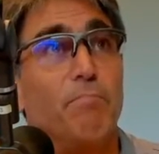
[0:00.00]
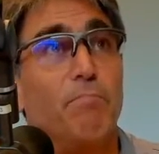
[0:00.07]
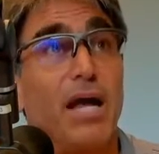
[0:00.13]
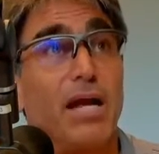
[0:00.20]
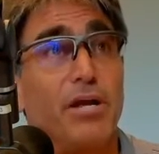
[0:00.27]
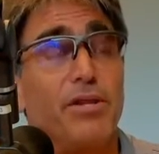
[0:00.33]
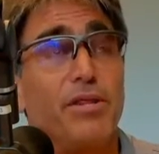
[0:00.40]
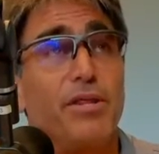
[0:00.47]

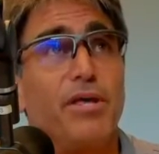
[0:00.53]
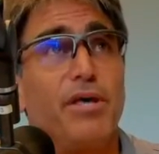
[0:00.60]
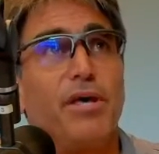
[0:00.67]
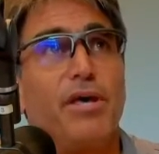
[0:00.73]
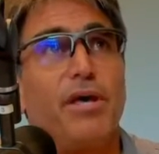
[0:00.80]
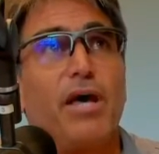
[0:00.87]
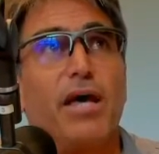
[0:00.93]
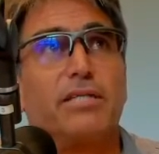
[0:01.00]
month
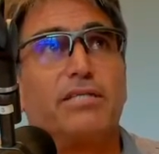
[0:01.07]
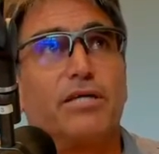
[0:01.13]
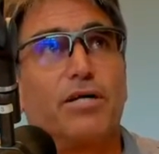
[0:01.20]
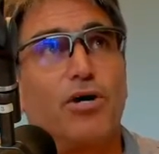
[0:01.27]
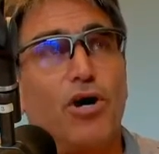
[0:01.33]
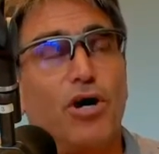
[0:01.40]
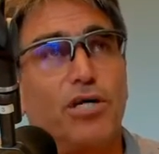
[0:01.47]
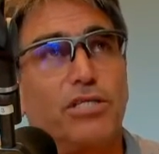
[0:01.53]
as a
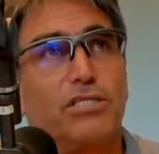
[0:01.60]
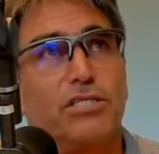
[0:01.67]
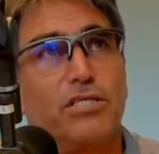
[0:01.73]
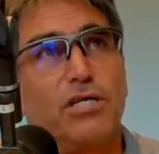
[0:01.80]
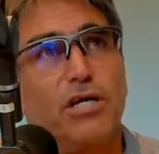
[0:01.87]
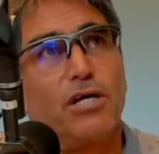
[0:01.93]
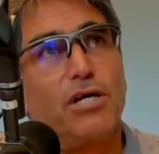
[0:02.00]
cost.